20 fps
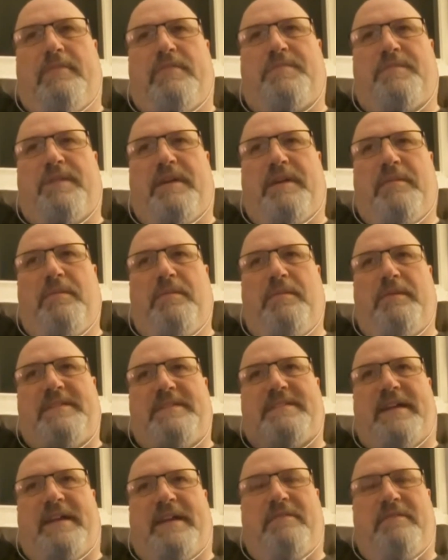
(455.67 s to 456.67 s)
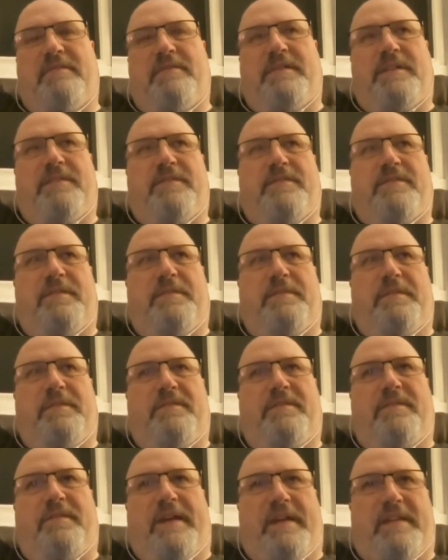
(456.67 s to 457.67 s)
probably 10 feet from the
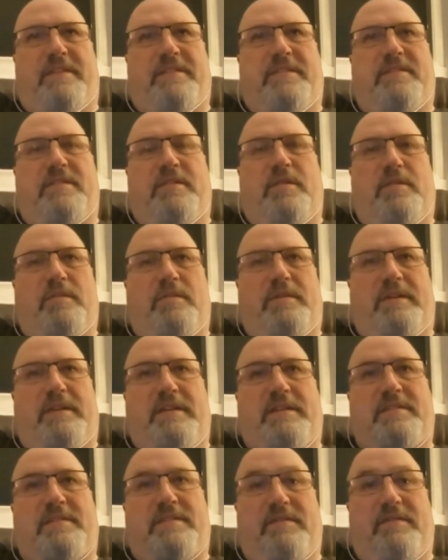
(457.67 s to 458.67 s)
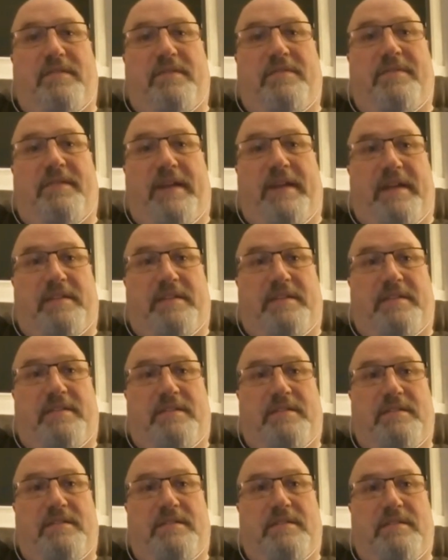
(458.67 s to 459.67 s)
fence, so east of the
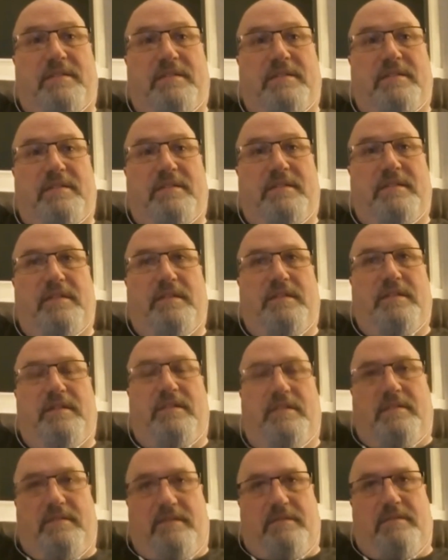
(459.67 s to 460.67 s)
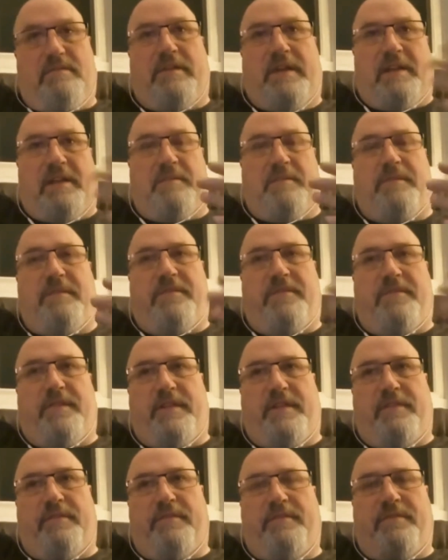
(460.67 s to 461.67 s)
fence, right?
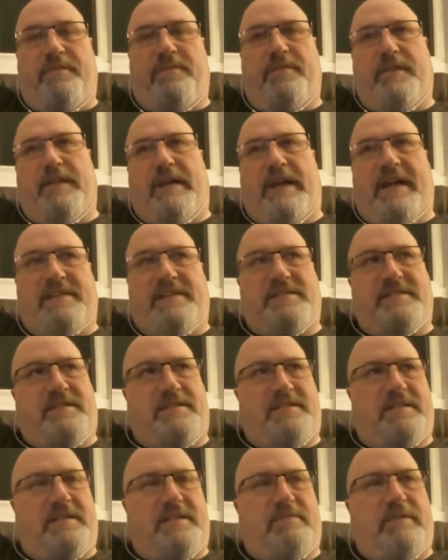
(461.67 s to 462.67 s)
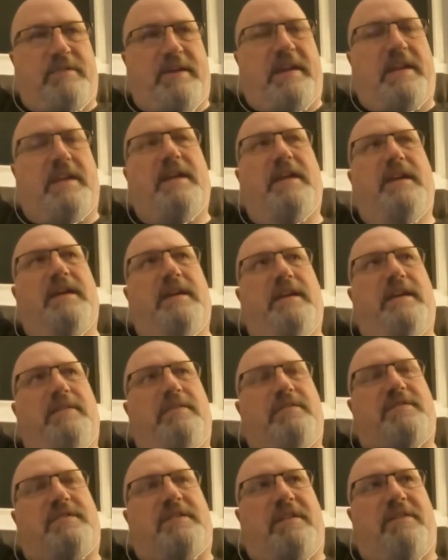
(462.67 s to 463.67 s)
for the high season, right?
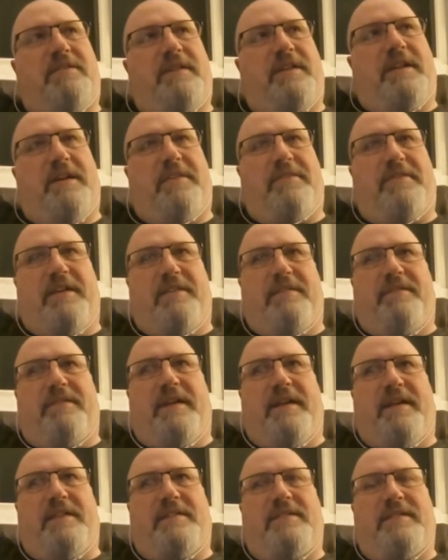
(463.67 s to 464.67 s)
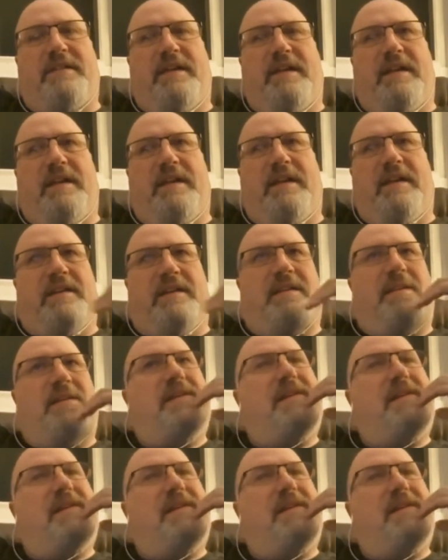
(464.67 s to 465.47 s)
It was 10 feet off that fence, and